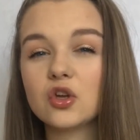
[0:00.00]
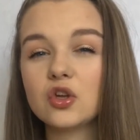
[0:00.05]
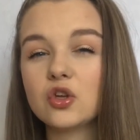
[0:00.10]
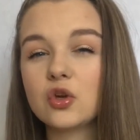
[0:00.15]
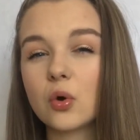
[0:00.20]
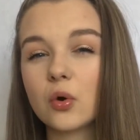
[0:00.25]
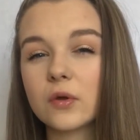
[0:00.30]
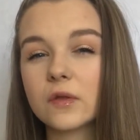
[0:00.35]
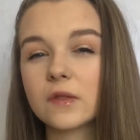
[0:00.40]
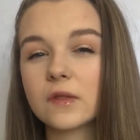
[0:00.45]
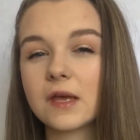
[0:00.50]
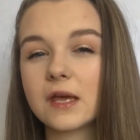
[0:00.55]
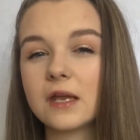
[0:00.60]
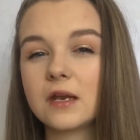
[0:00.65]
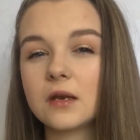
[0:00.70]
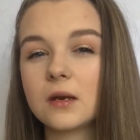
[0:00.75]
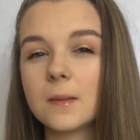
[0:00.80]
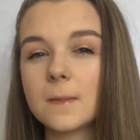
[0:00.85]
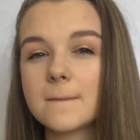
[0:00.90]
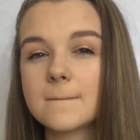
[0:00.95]
your
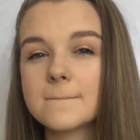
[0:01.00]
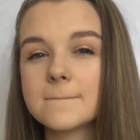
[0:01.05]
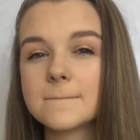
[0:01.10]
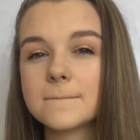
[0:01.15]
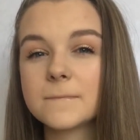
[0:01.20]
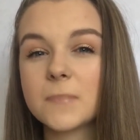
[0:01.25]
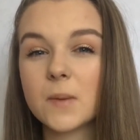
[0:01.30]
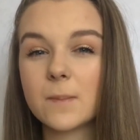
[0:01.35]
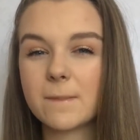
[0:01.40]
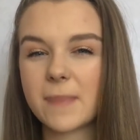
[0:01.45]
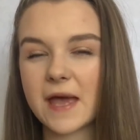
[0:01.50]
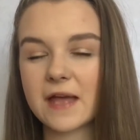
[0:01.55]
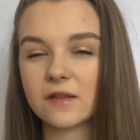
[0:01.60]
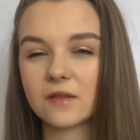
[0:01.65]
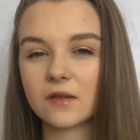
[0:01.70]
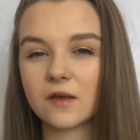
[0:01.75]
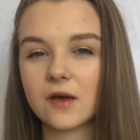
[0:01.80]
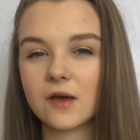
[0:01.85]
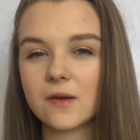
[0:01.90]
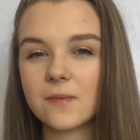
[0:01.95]
skin but
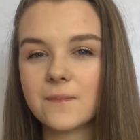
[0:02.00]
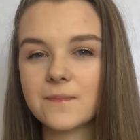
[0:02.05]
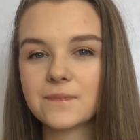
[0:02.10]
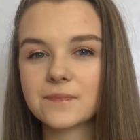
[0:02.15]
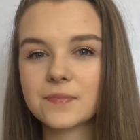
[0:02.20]
better.